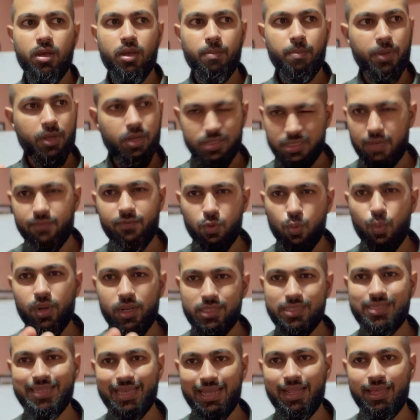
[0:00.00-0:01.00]
because everyone
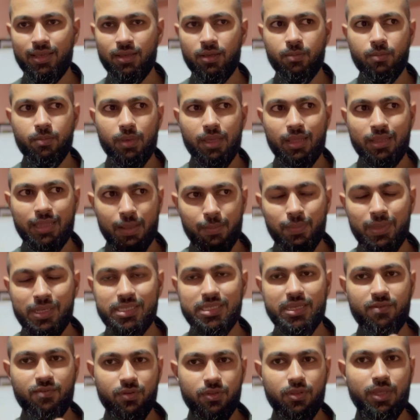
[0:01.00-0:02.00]
is selling, and that
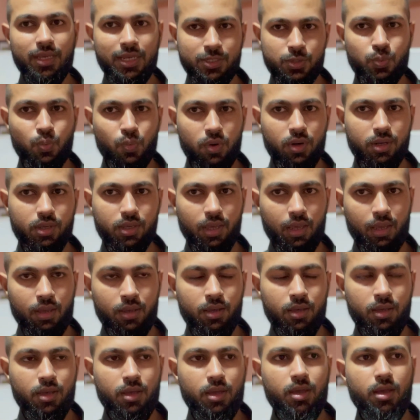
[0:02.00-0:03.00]
means everything is working.
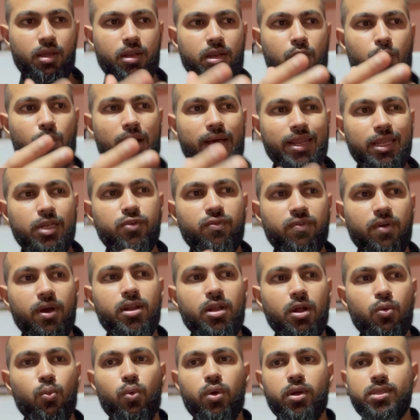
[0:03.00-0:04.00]
Now I need to find
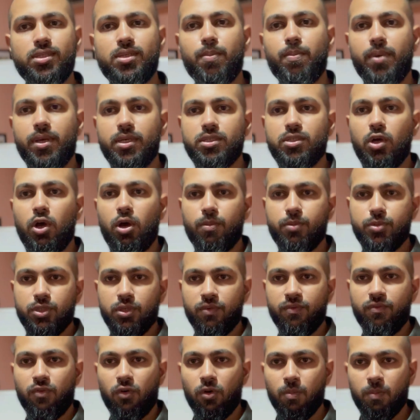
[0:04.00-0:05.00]
out what is the best
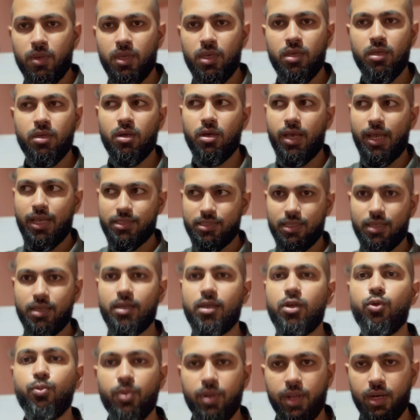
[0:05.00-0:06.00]
option for me as a
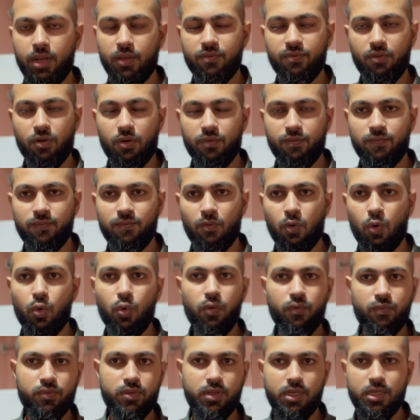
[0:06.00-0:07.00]
cumulative of
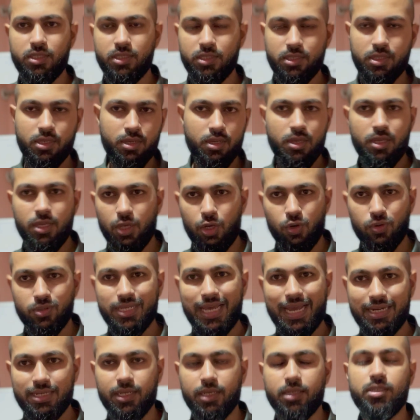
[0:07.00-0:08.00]
all of these
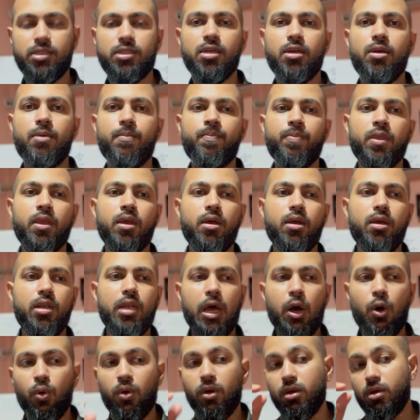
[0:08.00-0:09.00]
tactics.
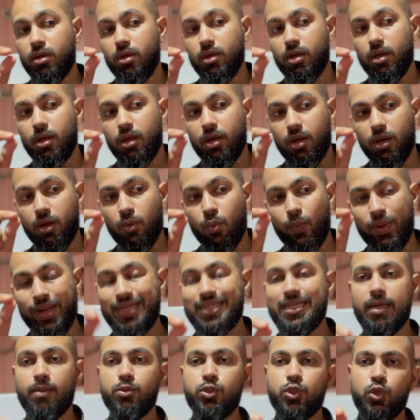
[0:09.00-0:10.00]
Now when
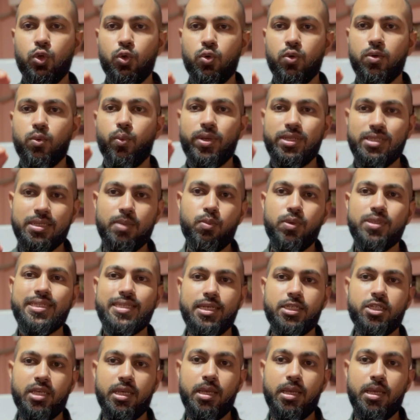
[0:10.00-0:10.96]
it comes to when someone says